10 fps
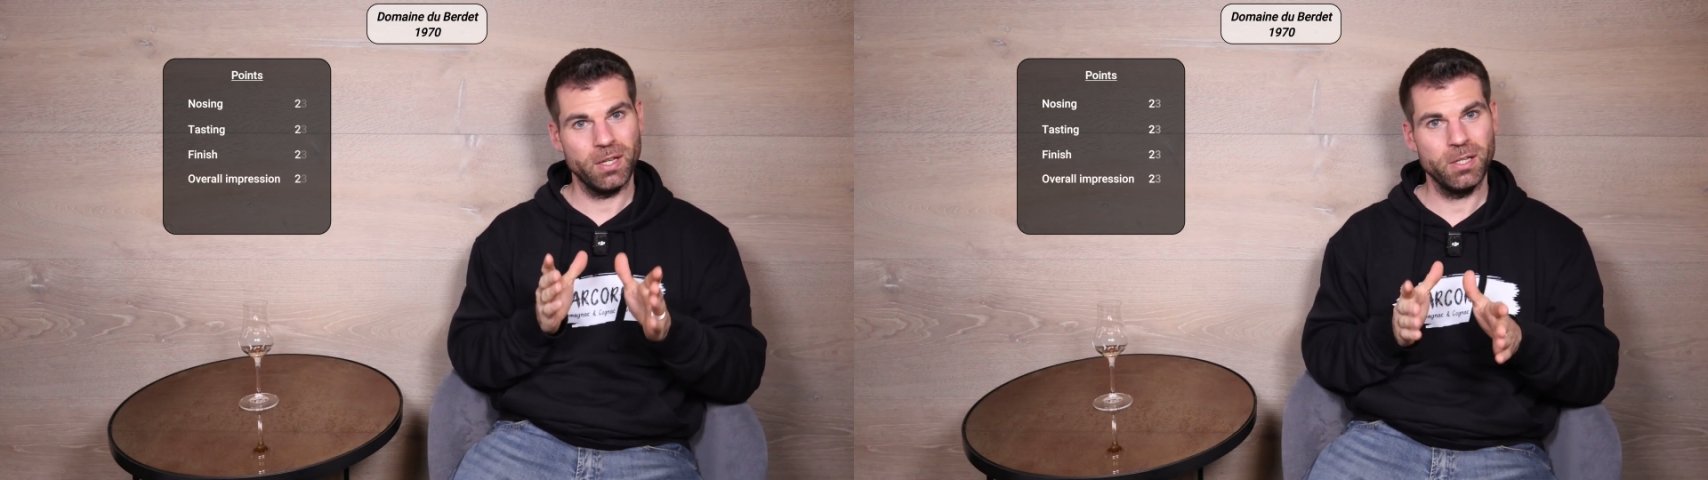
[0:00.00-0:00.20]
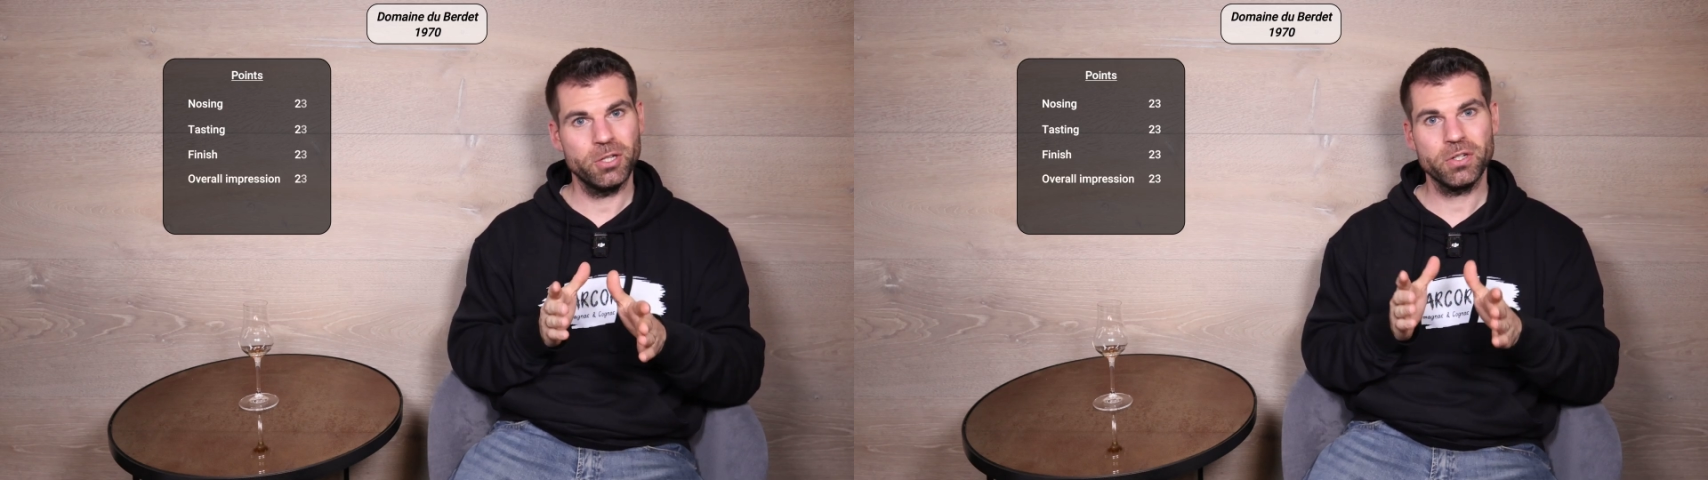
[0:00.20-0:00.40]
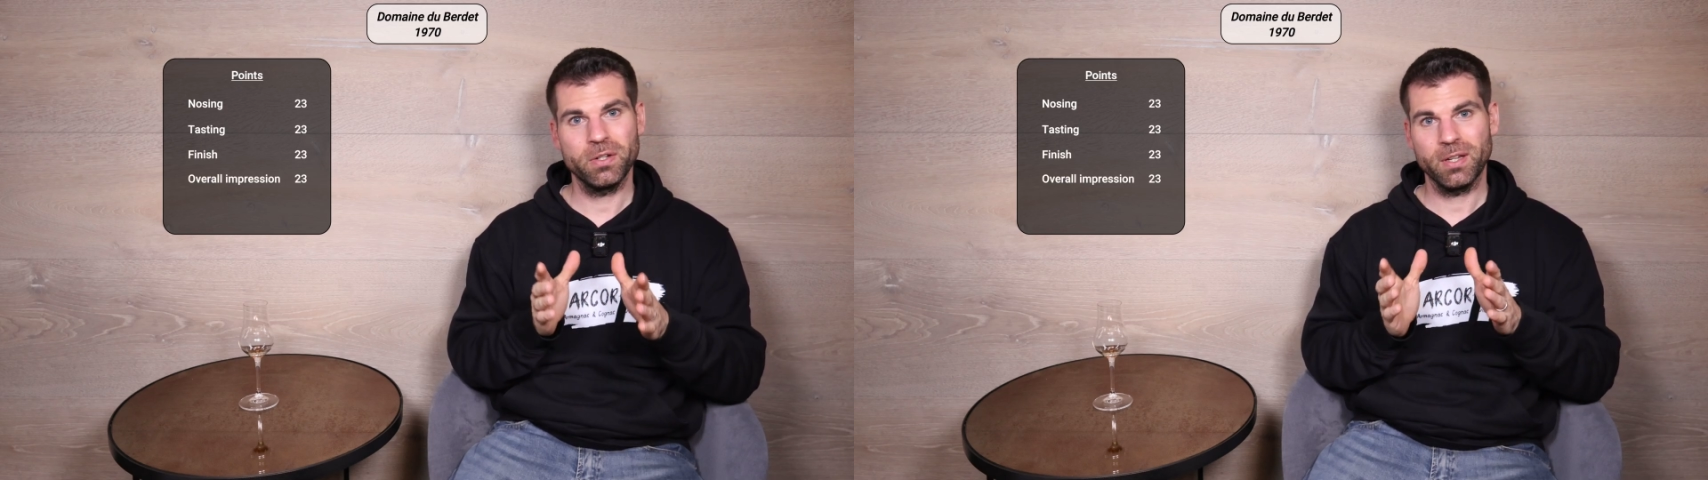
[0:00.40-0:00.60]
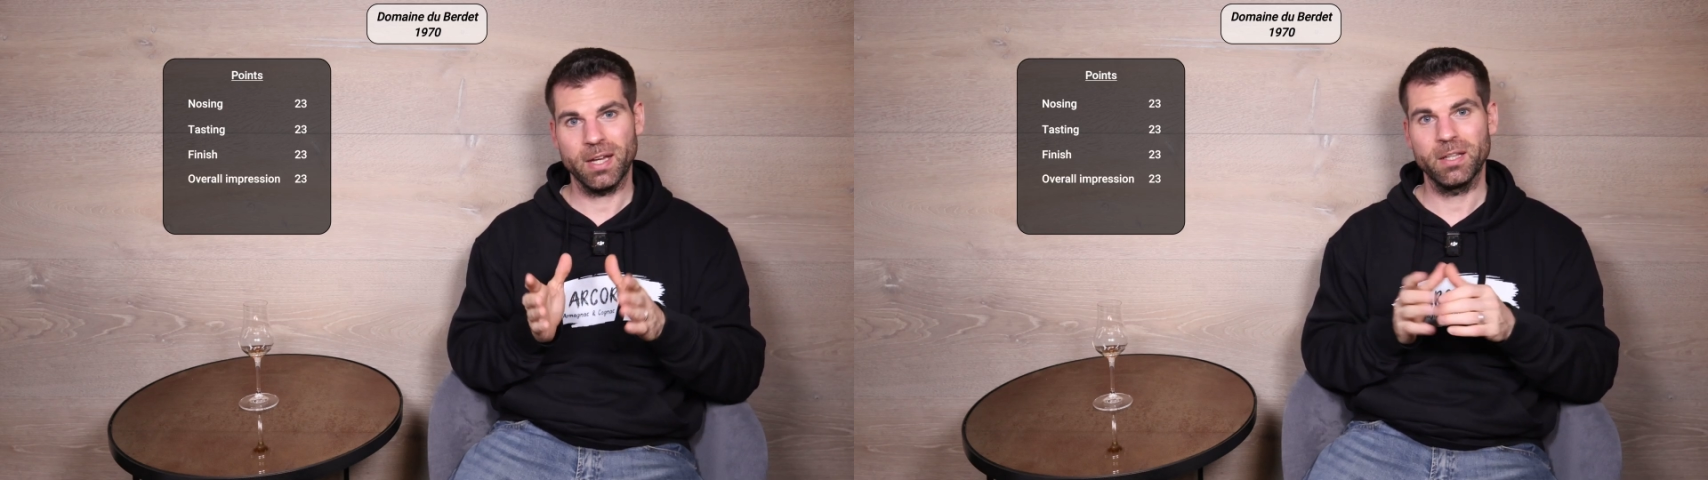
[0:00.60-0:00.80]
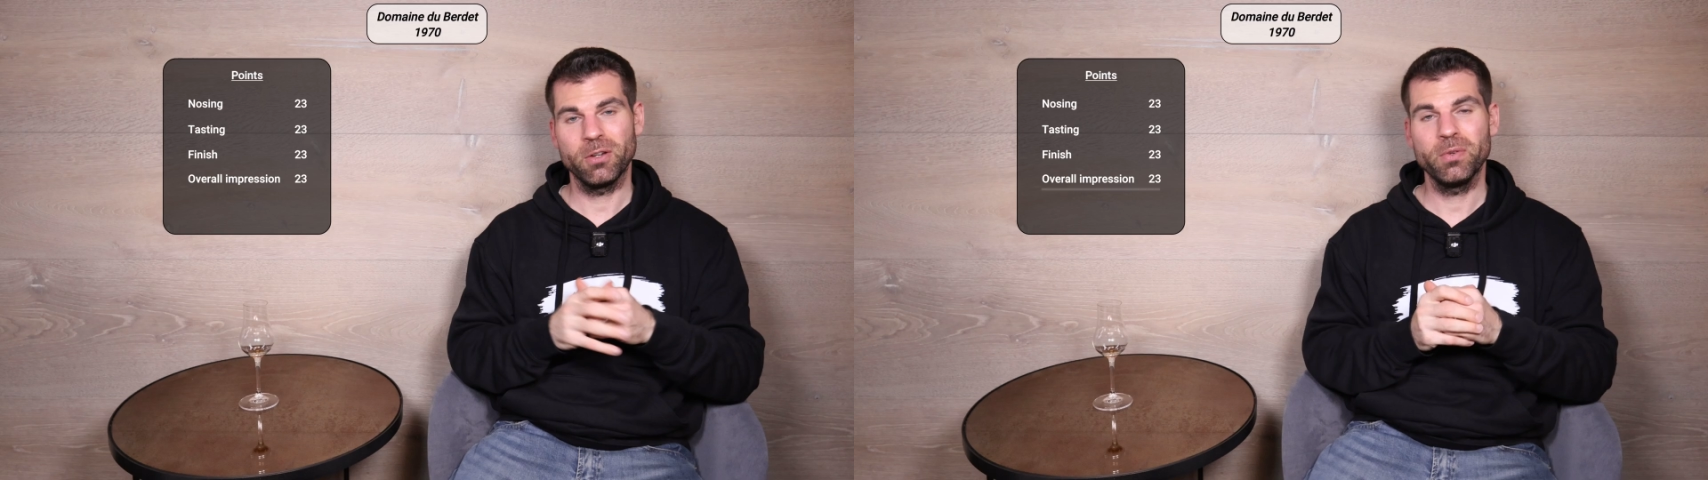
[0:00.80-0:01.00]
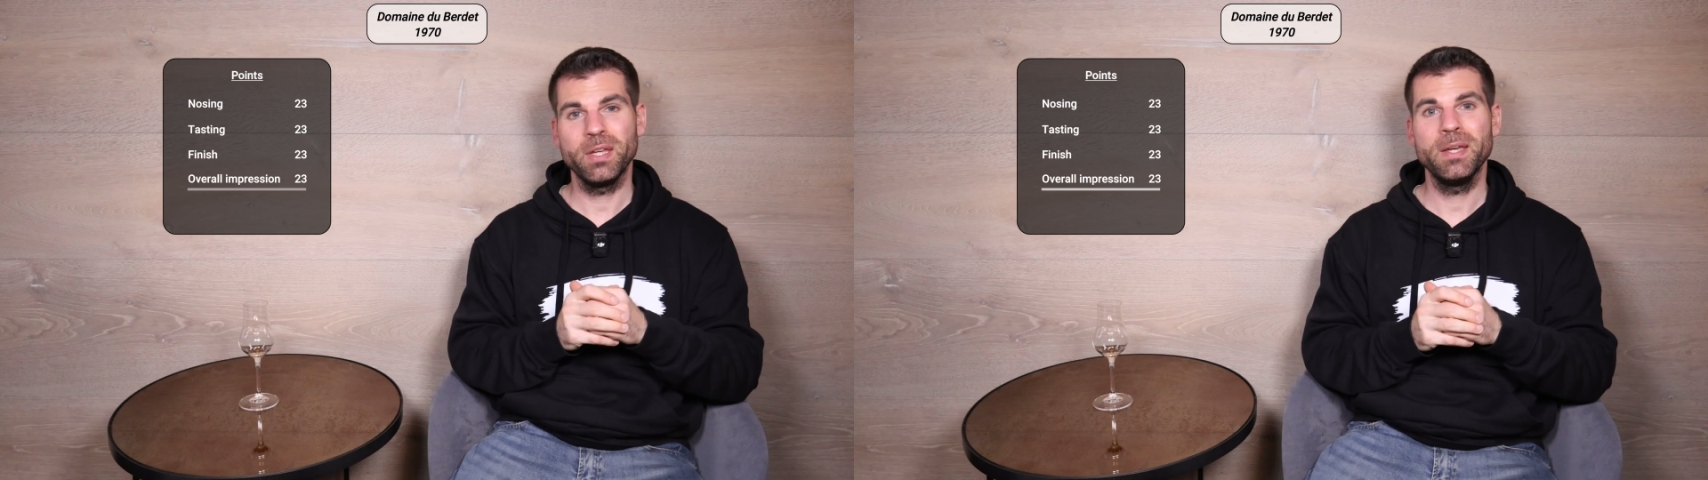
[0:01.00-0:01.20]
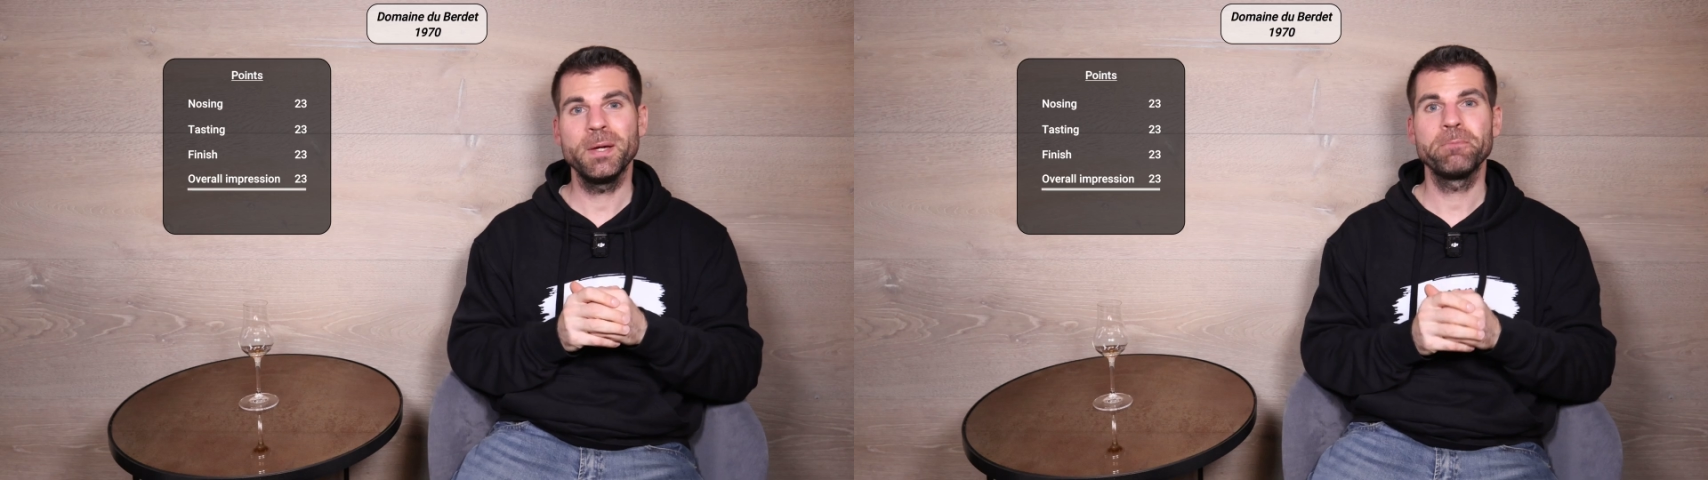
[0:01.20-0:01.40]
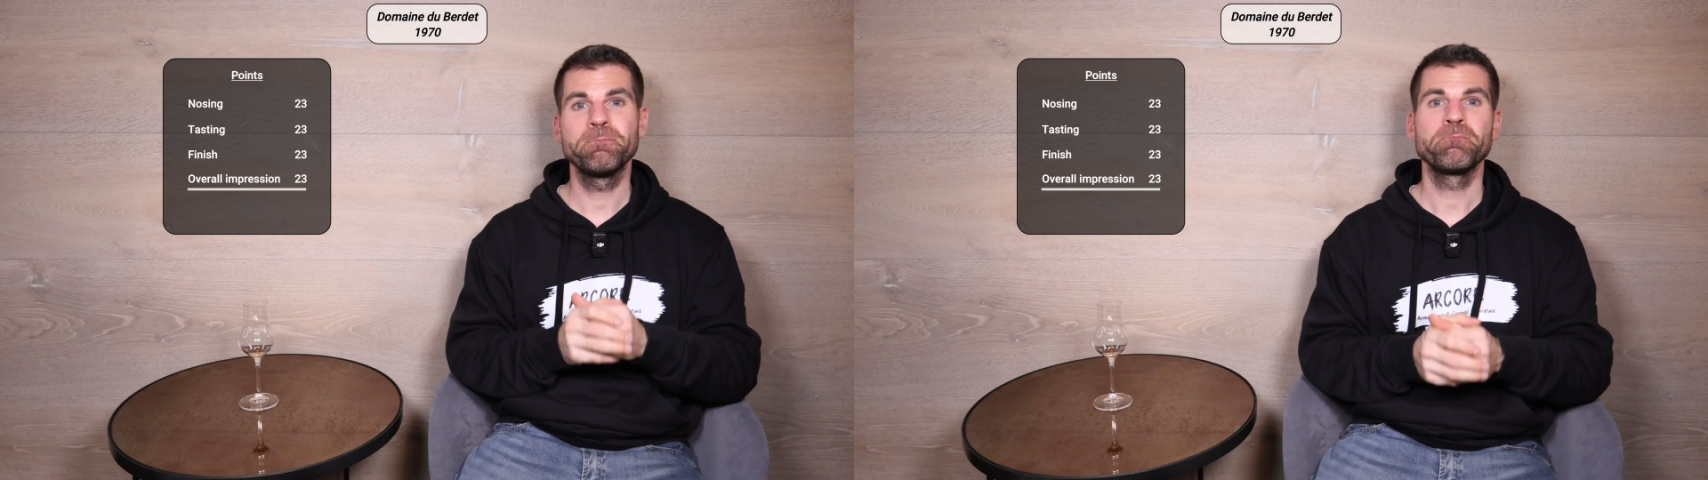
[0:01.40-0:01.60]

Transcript: each category here.